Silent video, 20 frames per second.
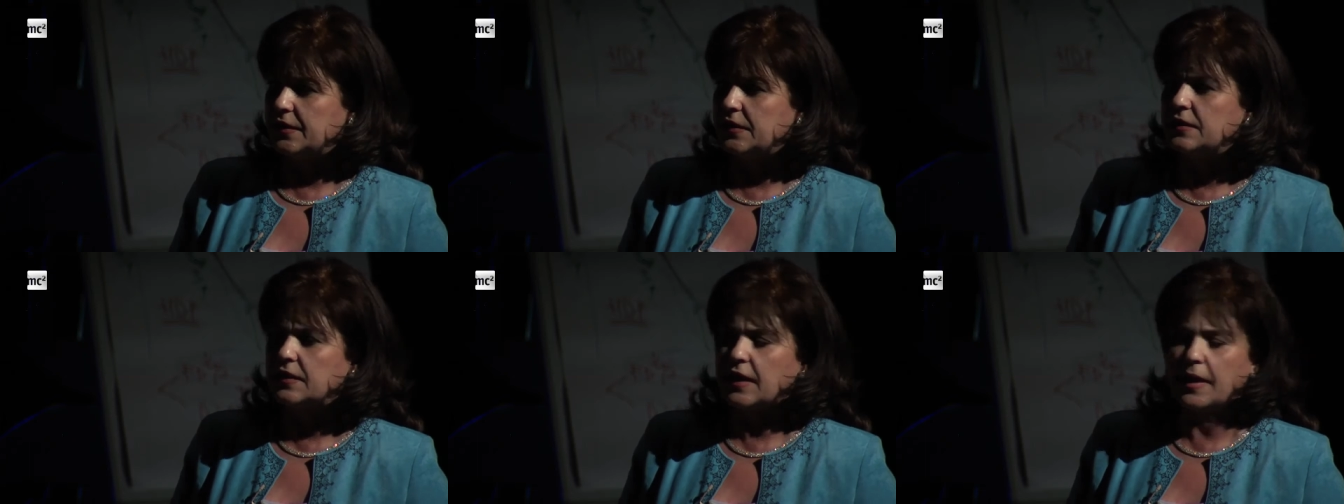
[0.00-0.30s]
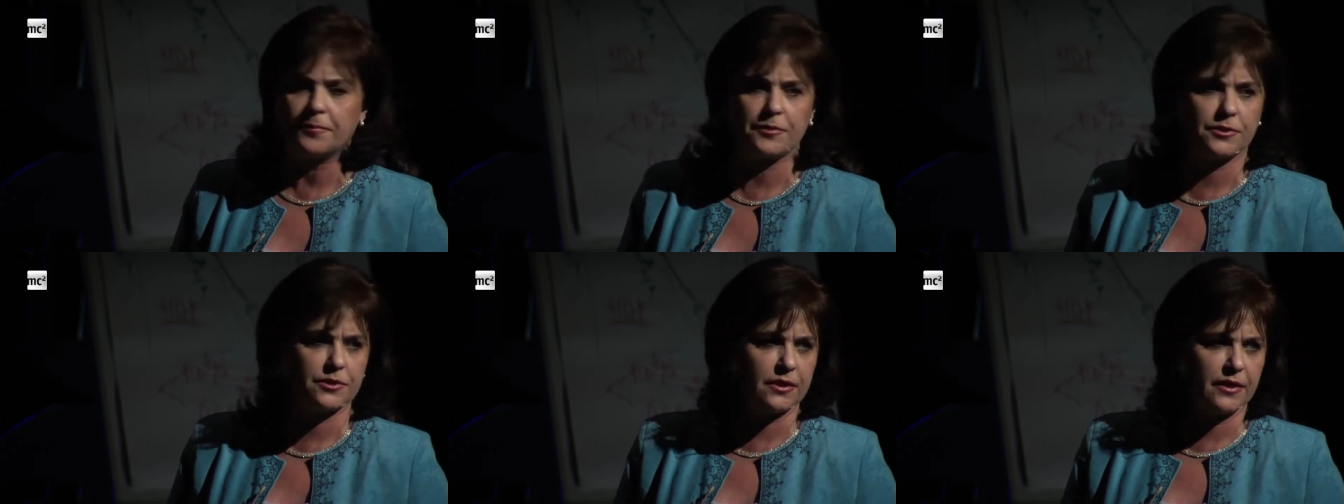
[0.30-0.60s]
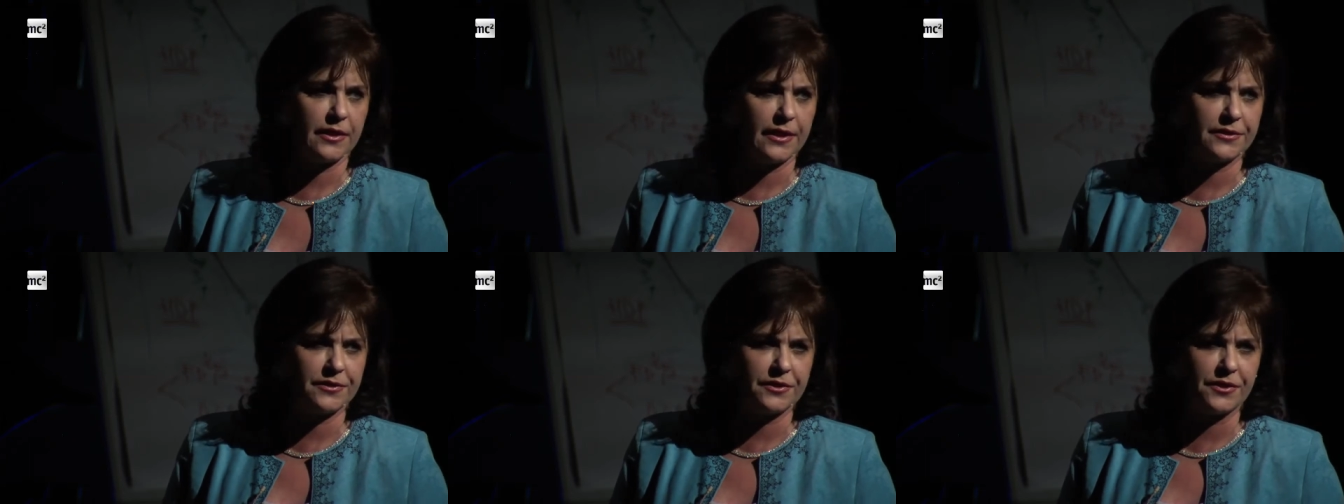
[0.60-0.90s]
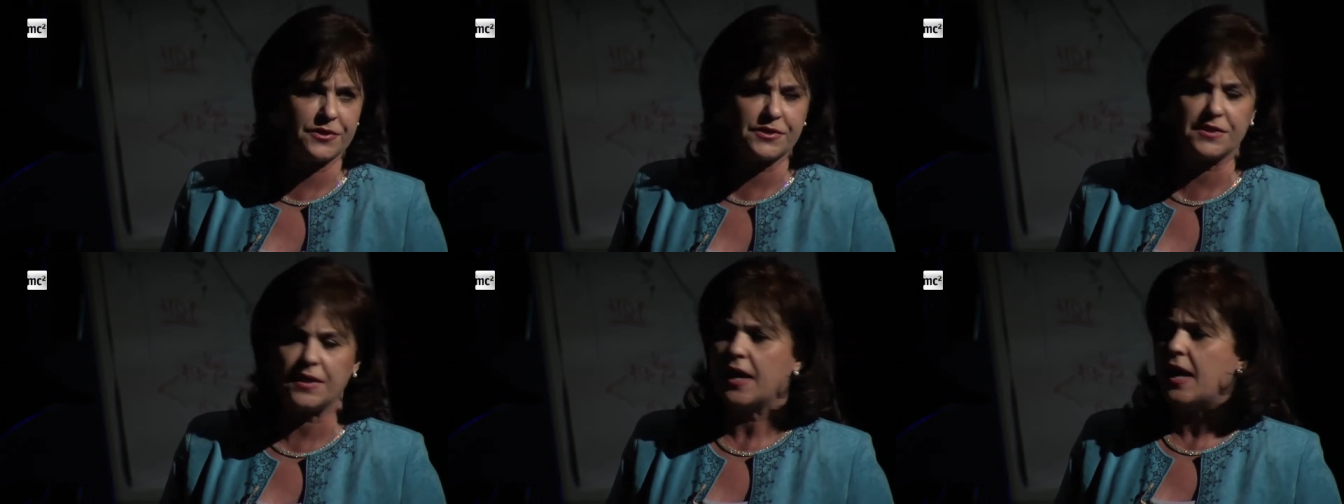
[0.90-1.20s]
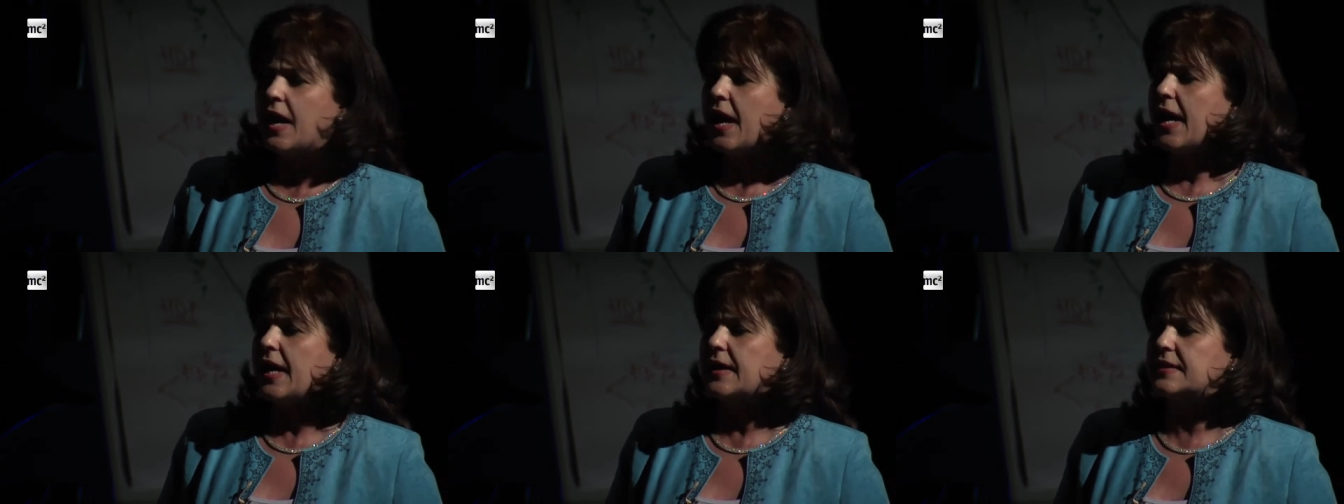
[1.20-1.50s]
that in capital letters,
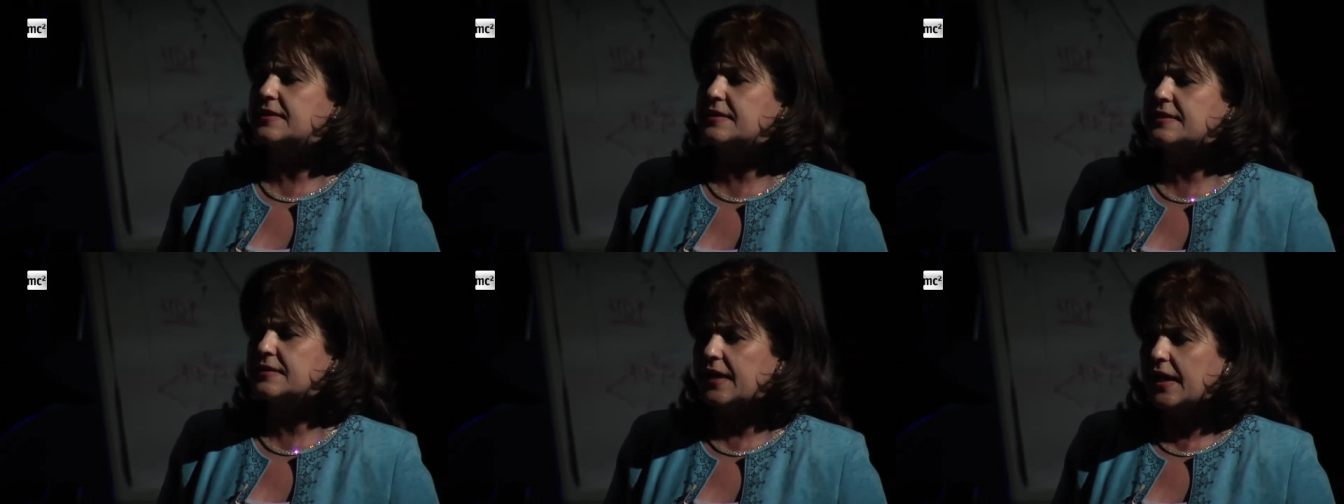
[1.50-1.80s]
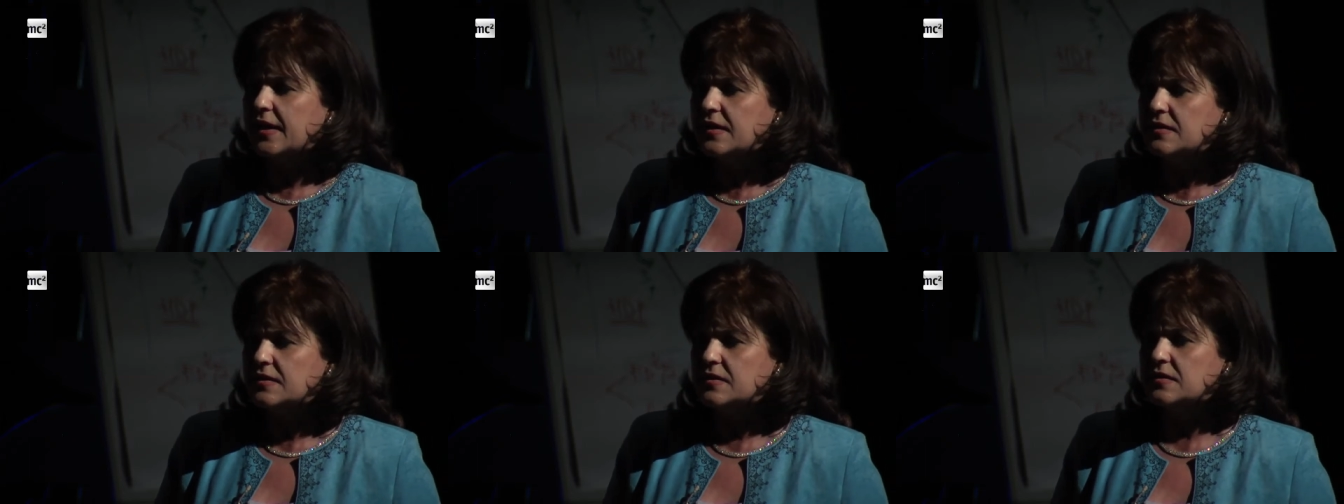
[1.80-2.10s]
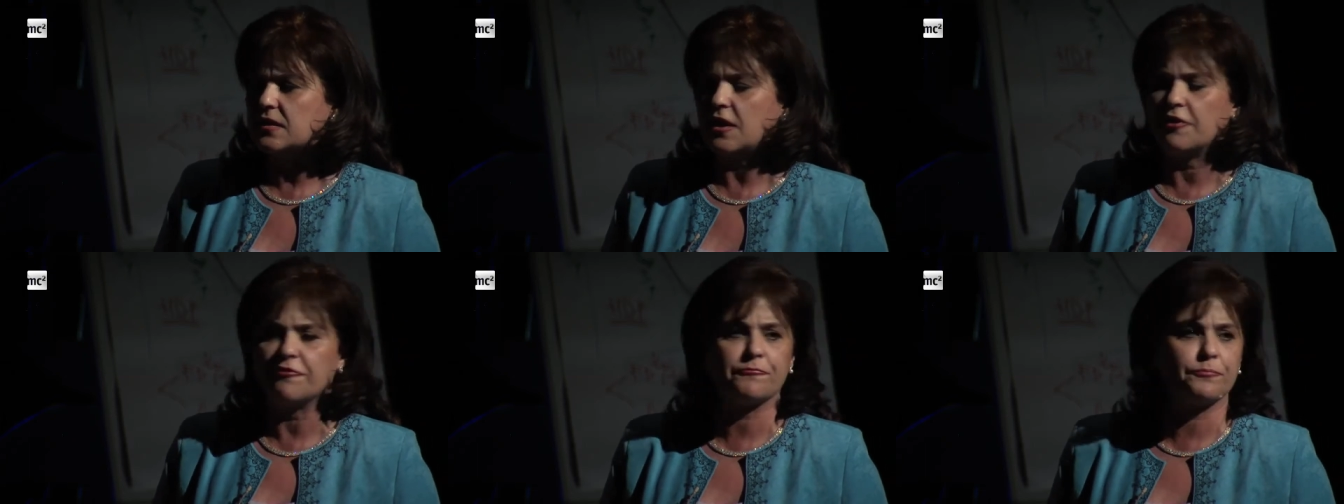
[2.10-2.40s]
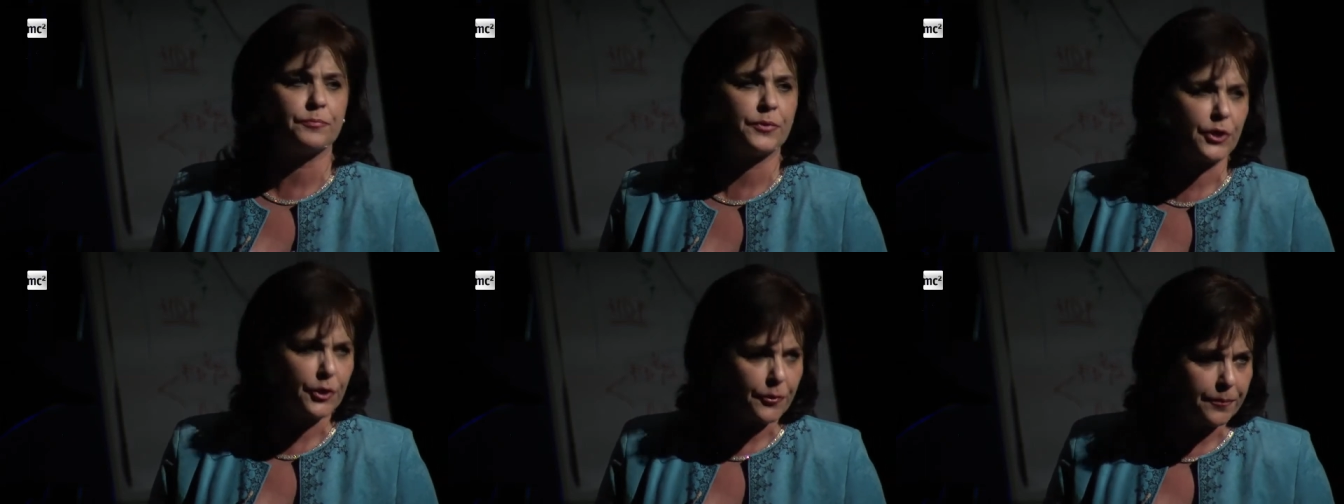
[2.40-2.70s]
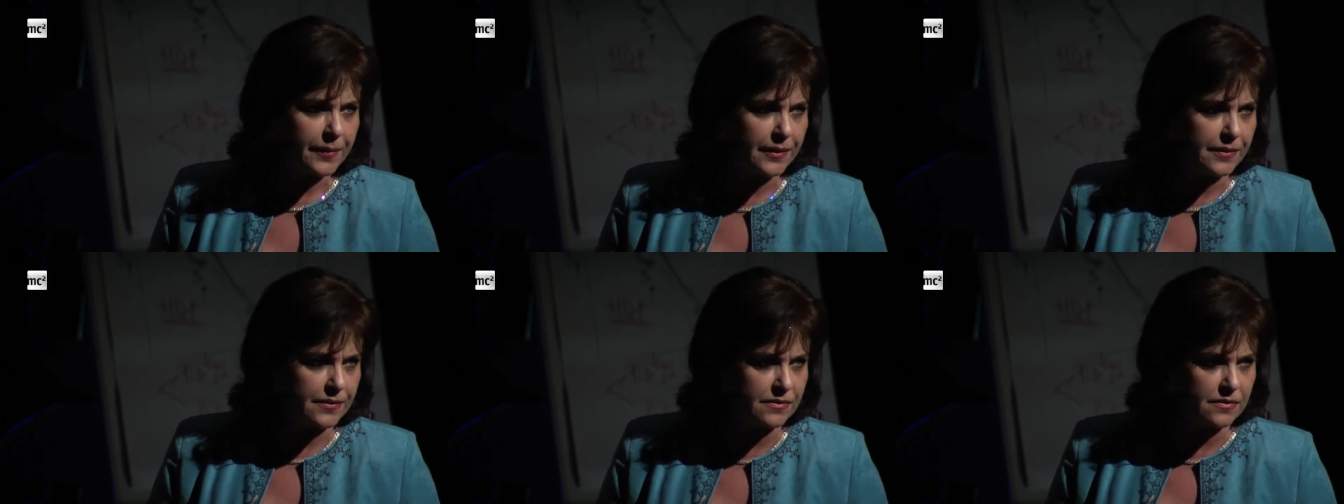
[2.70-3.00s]
a sense of
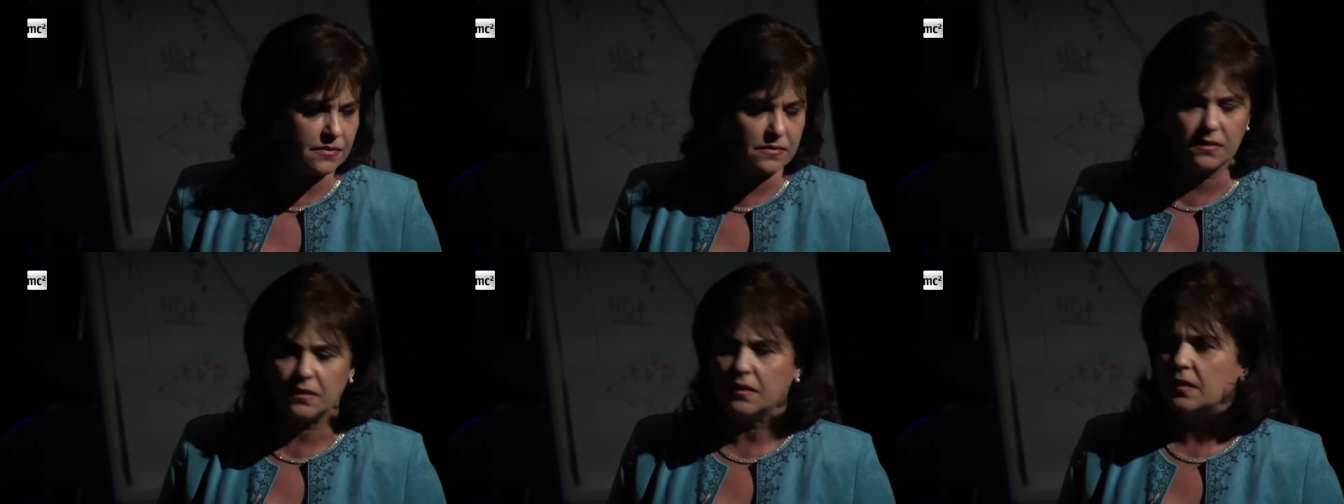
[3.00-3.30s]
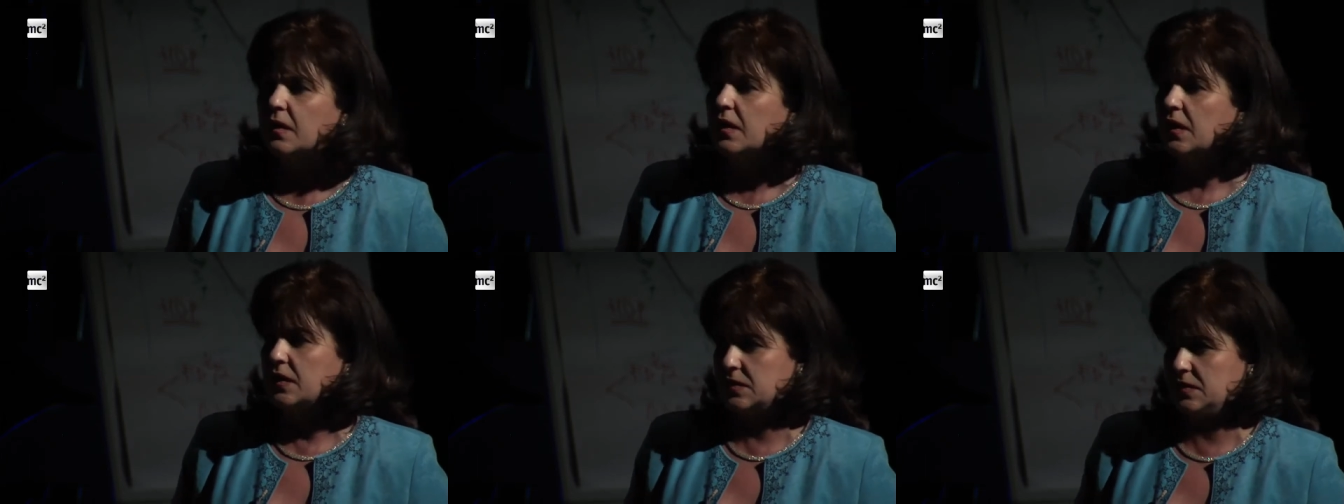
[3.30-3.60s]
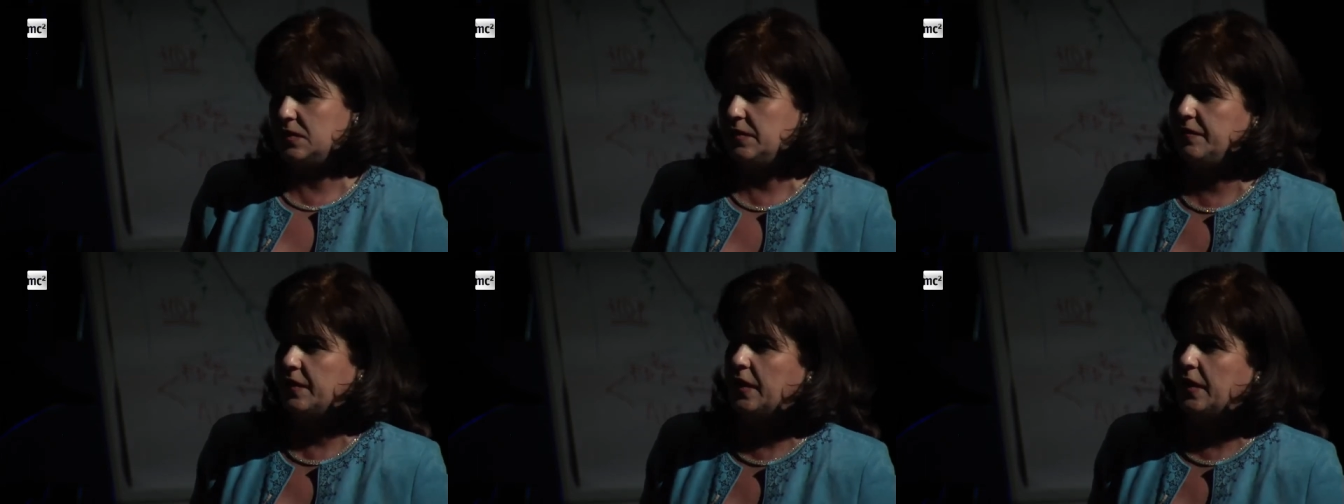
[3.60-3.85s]
purpose is